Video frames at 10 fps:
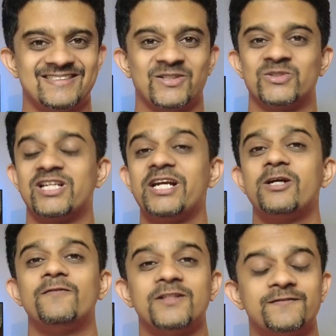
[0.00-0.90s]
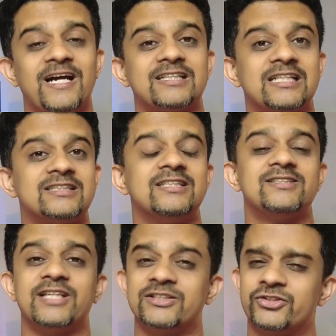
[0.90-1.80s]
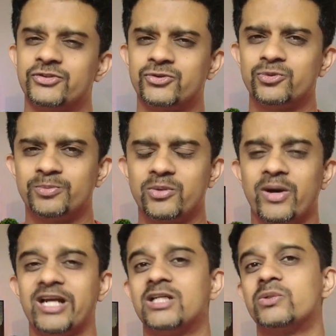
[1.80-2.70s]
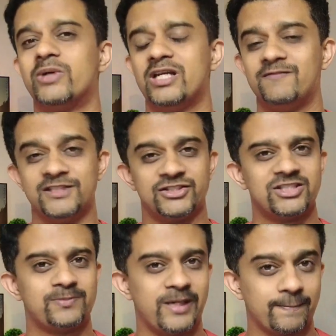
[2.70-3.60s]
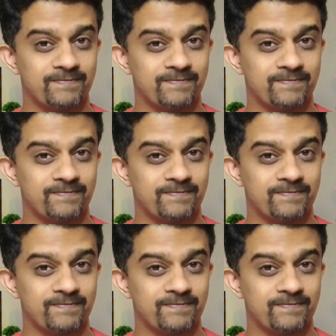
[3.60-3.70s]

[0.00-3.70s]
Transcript: So starting off with the fact that this gets a super wide 12-inch display.